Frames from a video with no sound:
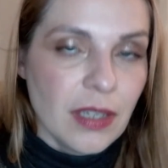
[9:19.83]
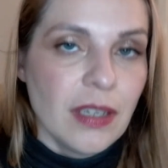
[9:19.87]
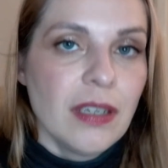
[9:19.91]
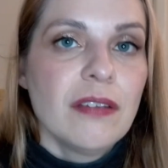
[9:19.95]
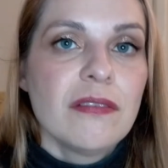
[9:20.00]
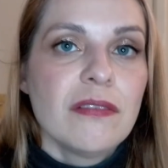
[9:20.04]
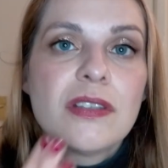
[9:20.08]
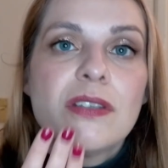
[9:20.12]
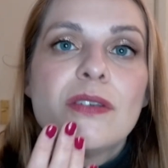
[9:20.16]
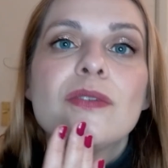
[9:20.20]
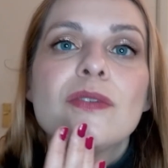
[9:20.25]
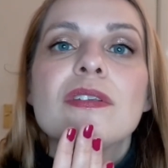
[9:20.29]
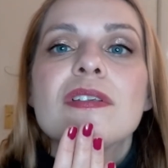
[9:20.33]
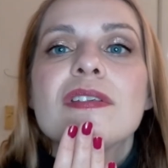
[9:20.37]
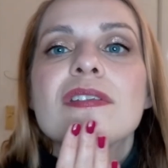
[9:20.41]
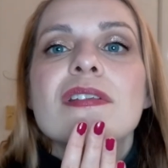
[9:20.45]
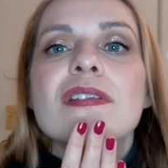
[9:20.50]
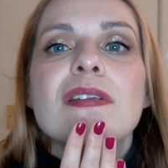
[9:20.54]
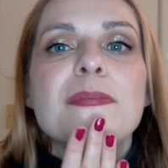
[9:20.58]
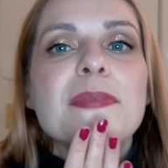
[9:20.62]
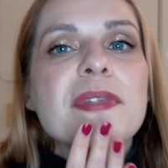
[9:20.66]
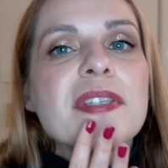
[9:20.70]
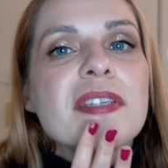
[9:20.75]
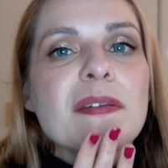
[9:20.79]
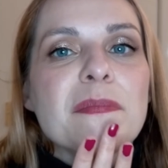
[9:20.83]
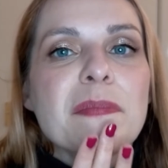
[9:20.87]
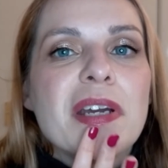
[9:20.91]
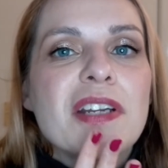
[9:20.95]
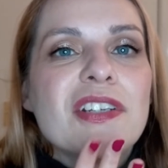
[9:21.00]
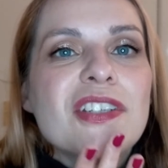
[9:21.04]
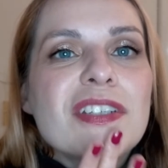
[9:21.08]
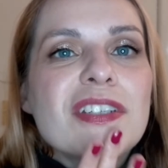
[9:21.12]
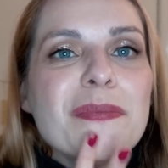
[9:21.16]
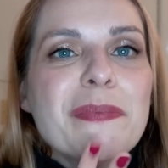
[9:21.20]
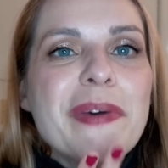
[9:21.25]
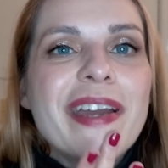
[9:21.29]
even though this lipstick
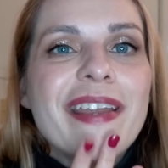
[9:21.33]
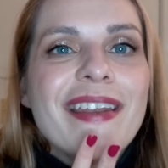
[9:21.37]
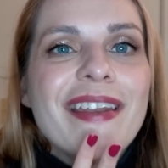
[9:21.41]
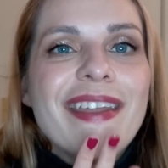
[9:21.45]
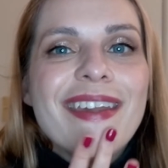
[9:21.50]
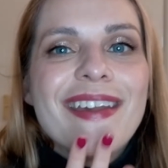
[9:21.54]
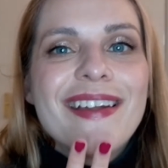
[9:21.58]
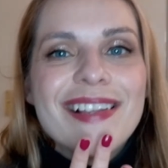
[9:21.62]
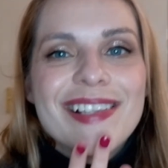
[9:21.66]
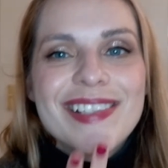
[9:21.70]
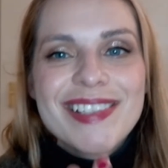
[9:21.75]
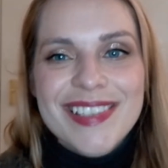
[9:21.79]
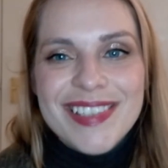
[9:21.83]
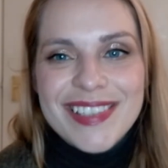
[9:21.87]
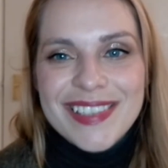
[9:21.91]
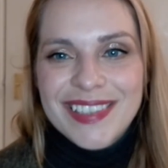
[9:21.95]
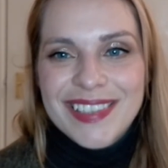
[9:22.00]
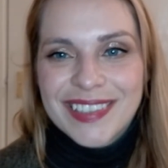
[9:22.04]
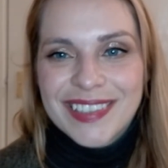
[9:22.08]
matches my nails.